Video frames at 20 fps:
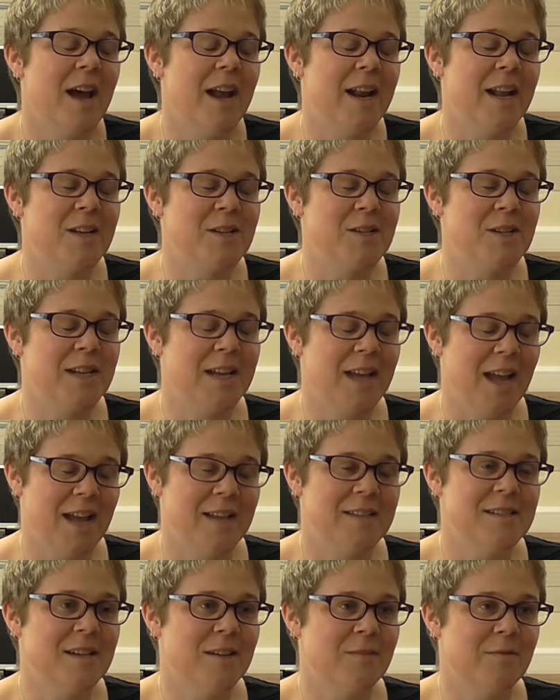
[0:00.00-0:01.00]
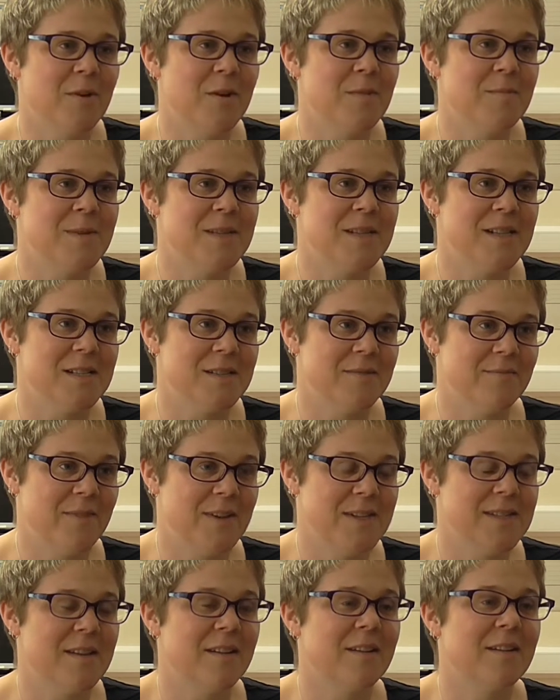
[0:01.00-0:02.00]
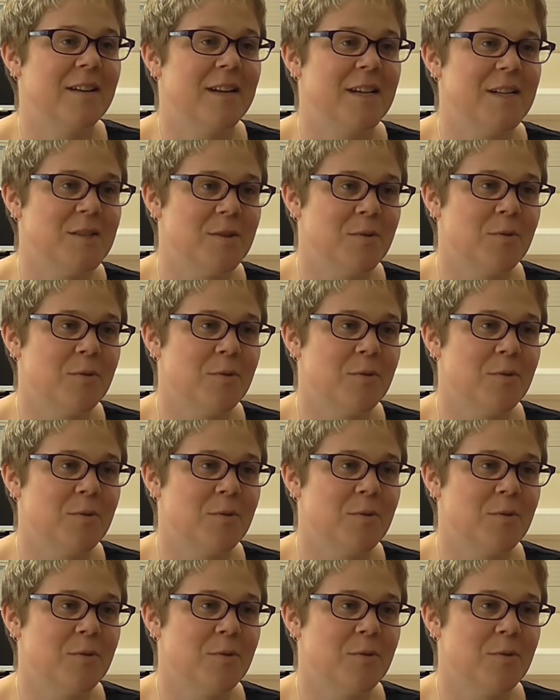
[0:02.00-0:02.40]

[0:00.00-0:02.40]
and actually getting pharmacists physically